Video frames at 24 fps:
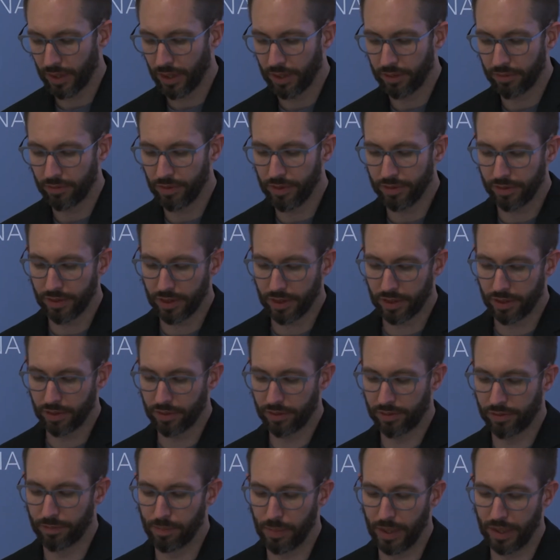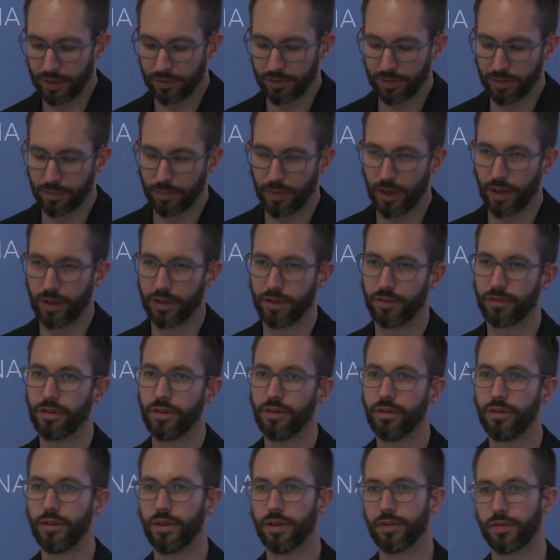And the reasoning here is based upon a
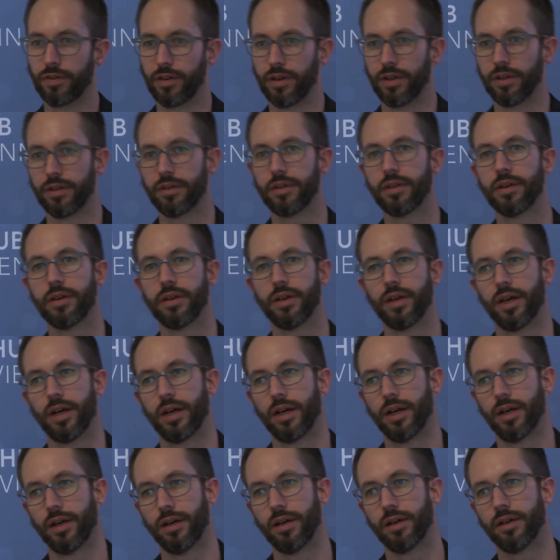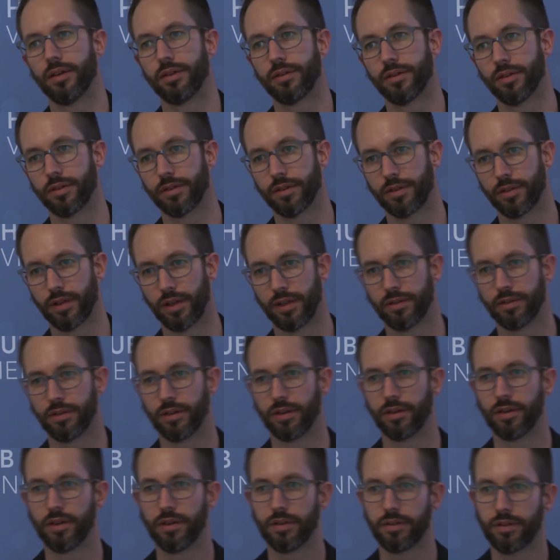few different social science
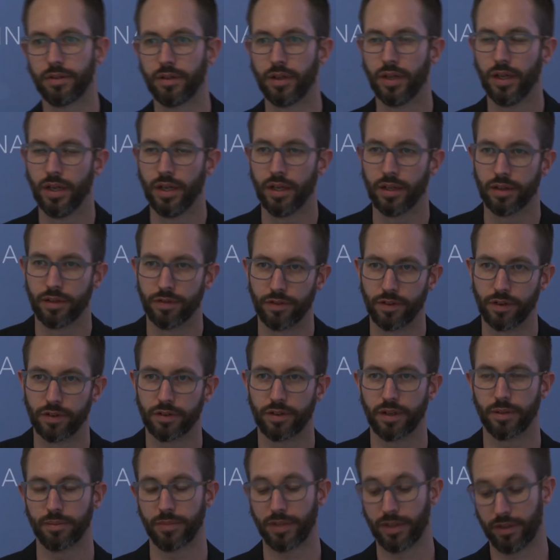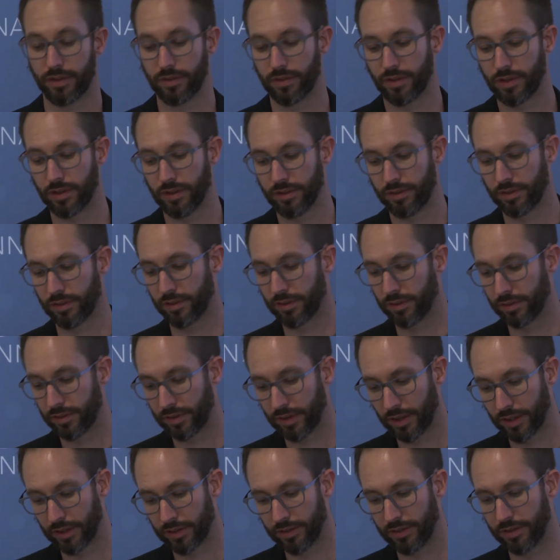theories. The first comes out of cultural
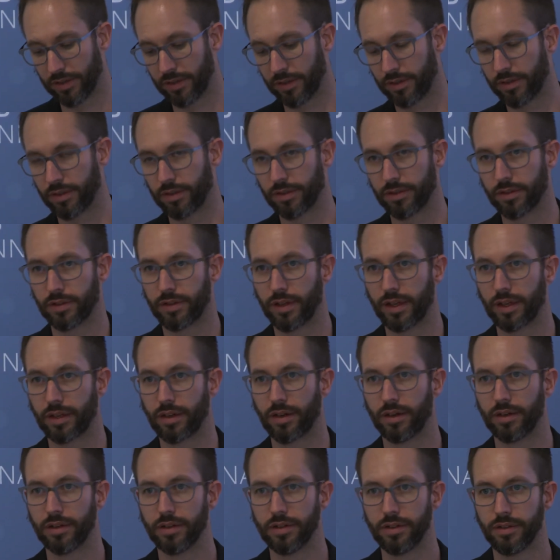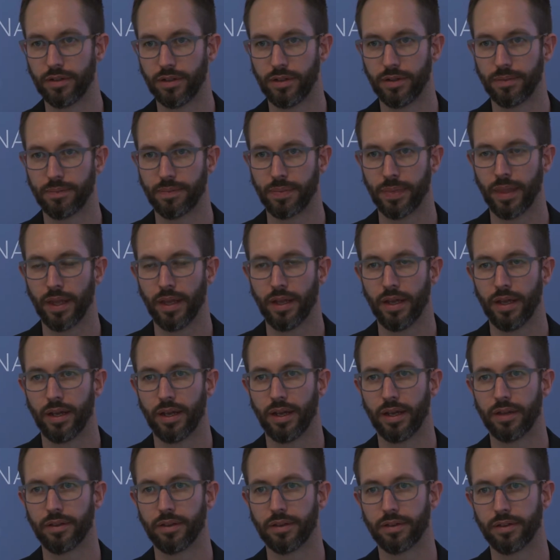sociology and social psychology.
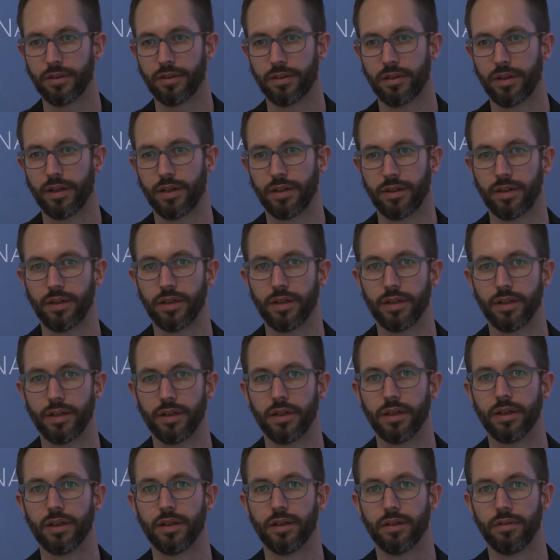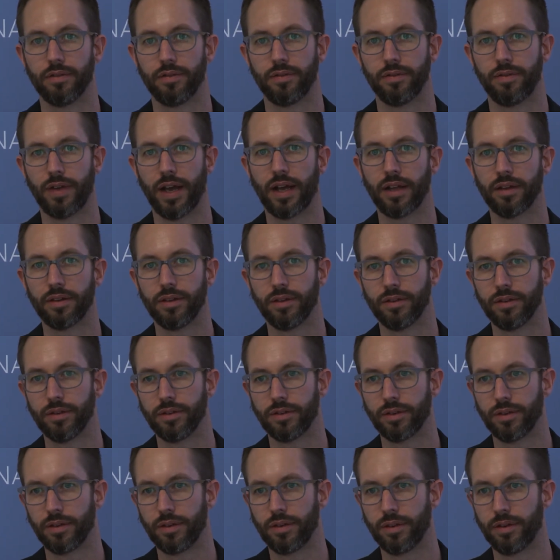And this is that the
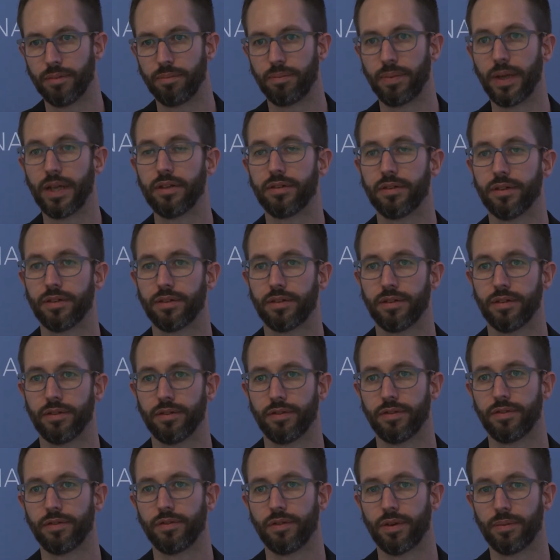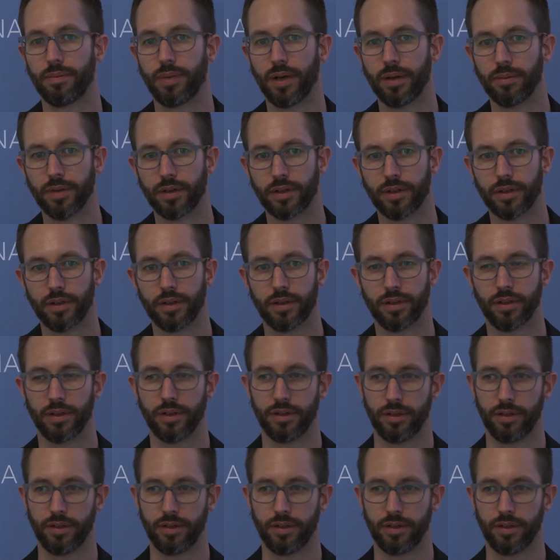values or the basis of Republican